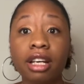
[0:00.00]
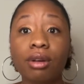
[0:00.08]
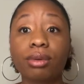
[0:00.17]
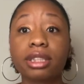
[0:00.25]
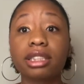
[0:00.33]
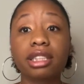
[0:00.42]

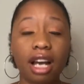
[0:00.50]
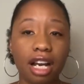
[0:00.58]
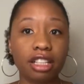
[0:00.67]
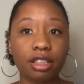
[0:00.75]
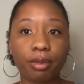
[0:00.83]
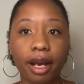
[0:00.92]
was
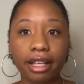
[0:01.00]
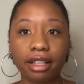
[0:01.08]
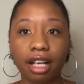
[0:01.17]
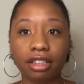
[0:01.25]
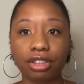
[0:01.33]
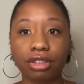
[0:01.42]
not her
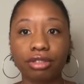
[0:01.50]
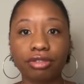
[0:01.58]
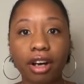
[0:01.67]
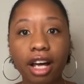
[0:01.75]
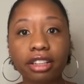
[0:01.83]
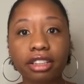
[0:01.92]
biological
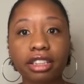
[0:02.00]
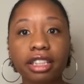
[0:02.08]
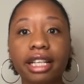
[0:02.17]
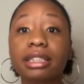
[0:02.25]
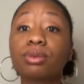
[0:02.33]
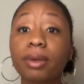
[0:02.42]
father,
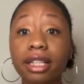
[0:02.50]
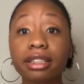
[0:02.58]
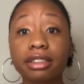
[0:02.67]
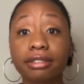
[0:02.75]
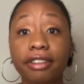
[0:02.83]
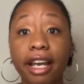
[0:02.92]
as well
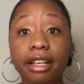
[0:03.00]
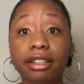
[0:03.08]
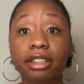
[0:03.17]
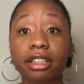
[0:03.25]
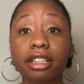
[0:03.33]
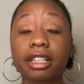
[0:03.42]
as the fact
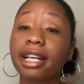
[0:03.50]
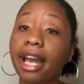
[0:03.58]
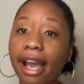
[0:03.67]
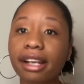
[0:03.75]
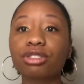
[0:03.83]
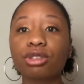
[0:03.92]
that her
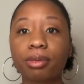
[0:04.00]
actual